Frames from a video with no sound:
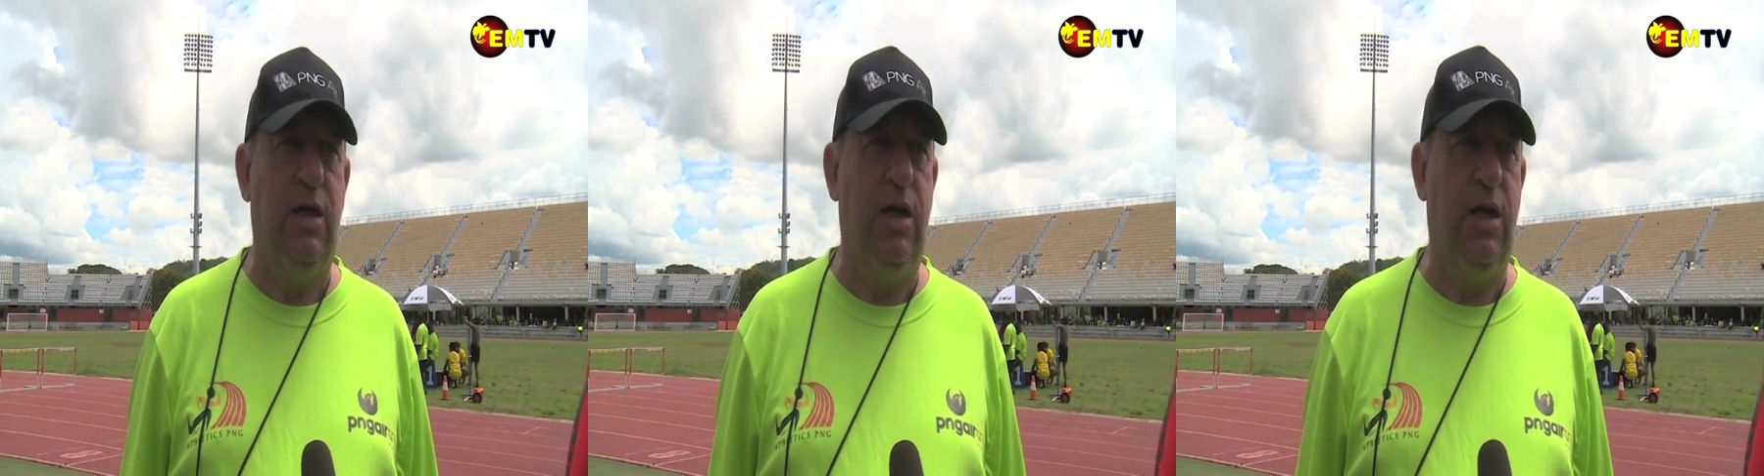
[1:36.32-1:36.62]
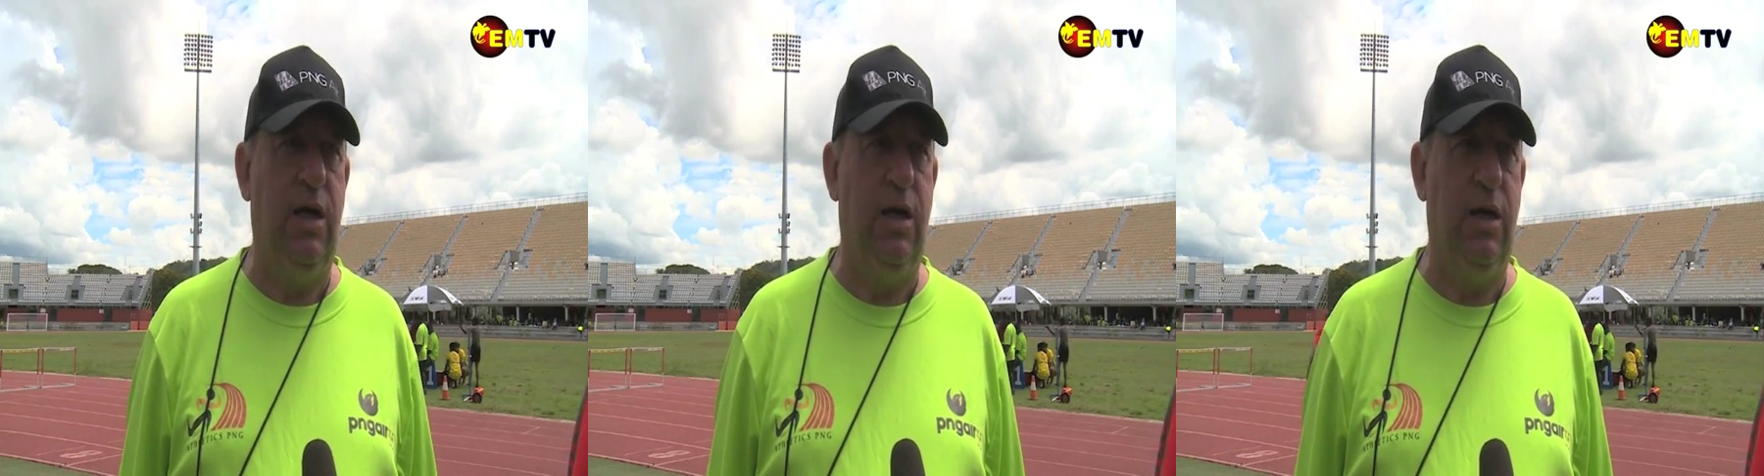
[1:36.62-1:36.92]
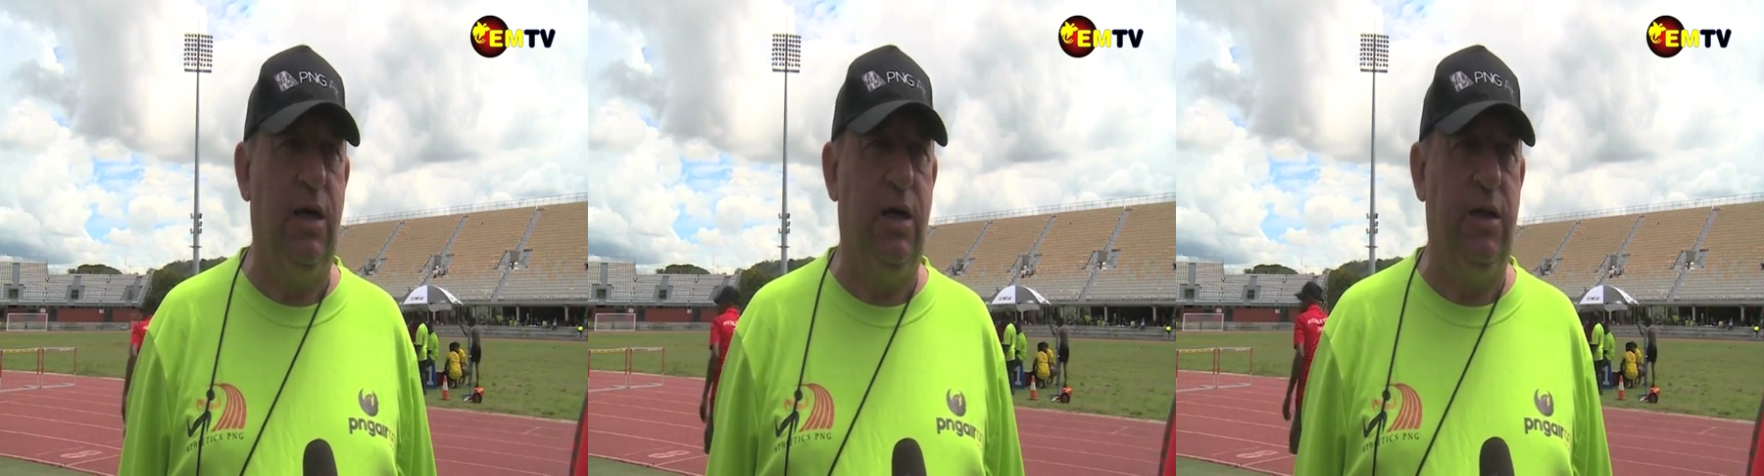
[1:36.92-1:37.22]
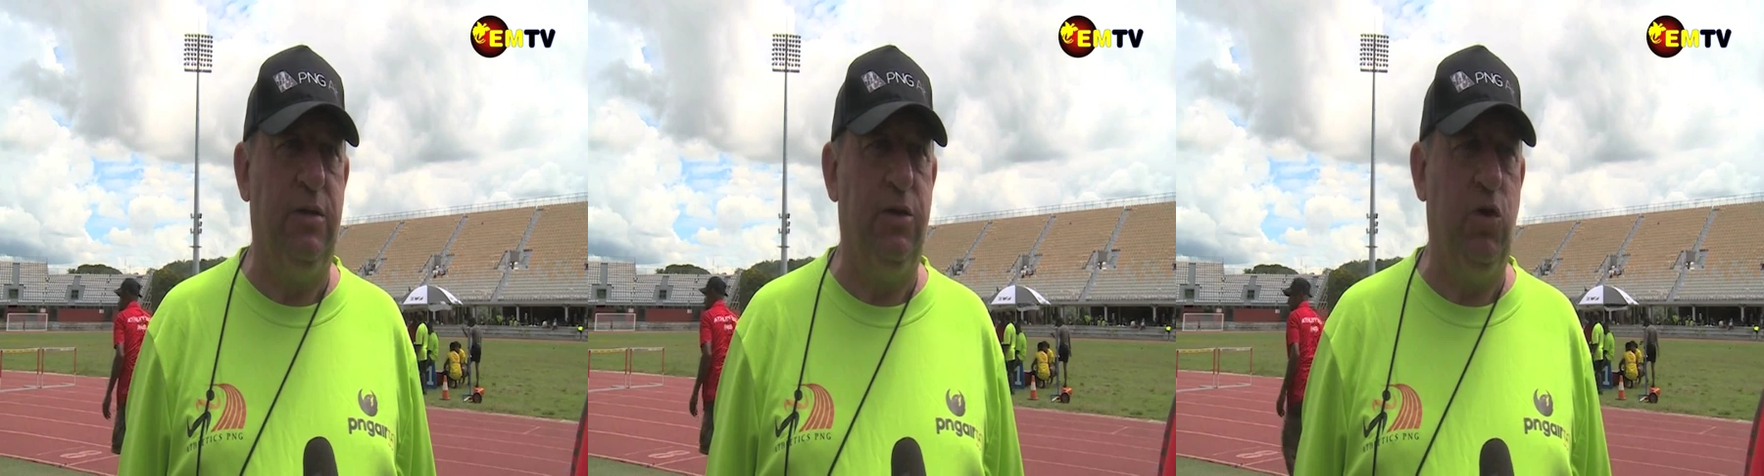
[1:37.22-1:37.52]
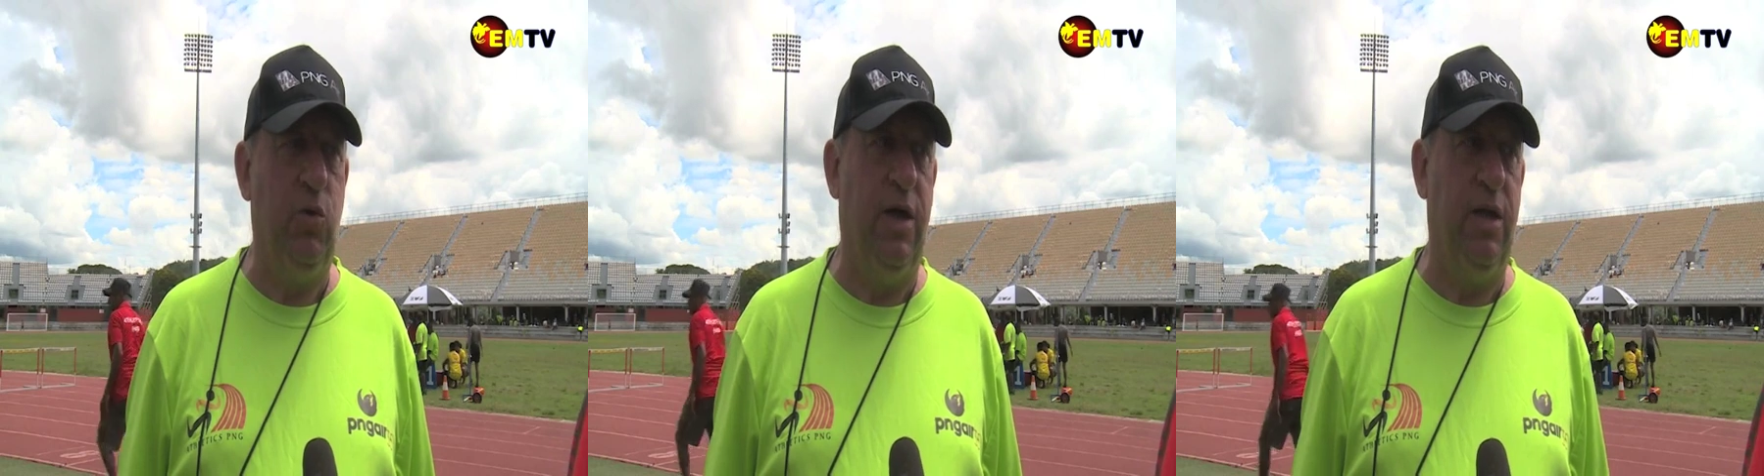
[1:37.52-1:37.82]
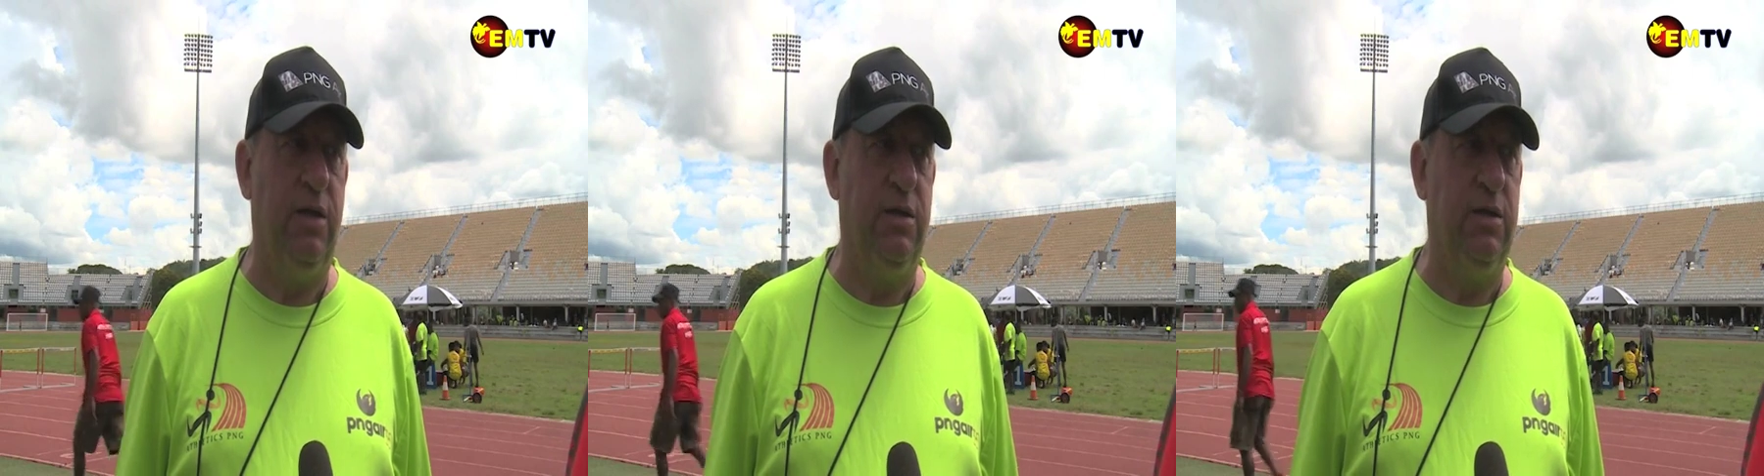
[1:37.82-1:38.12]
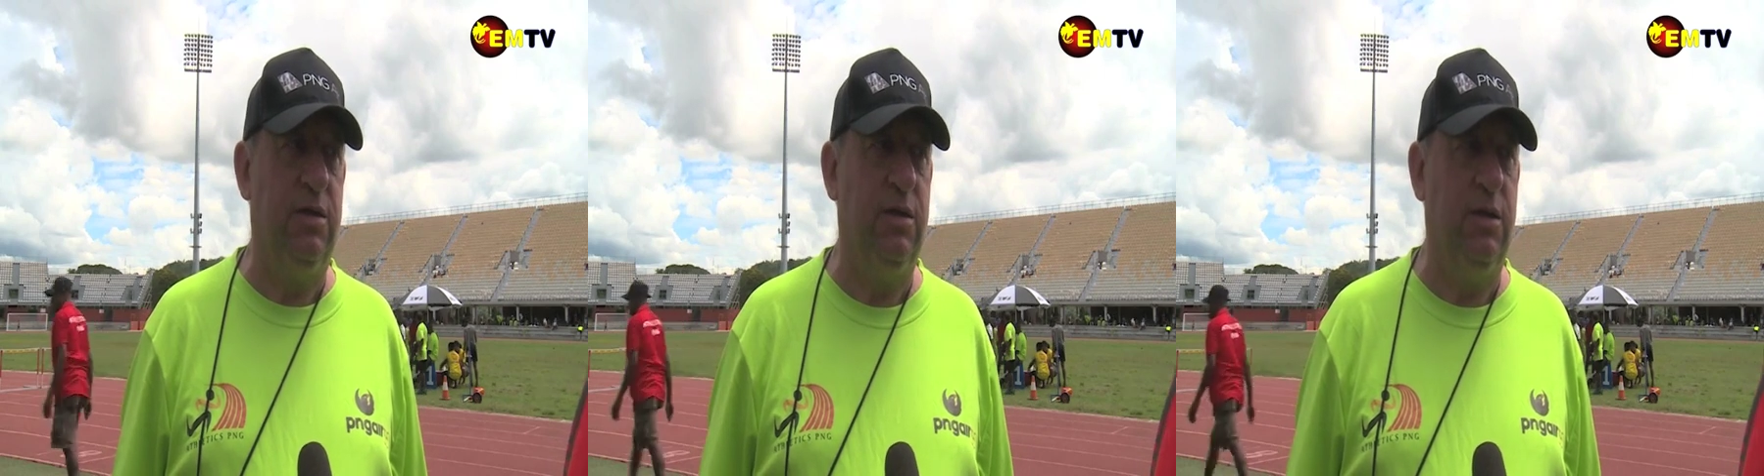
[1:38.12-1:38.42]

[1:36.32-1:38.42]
uh, and New Ireland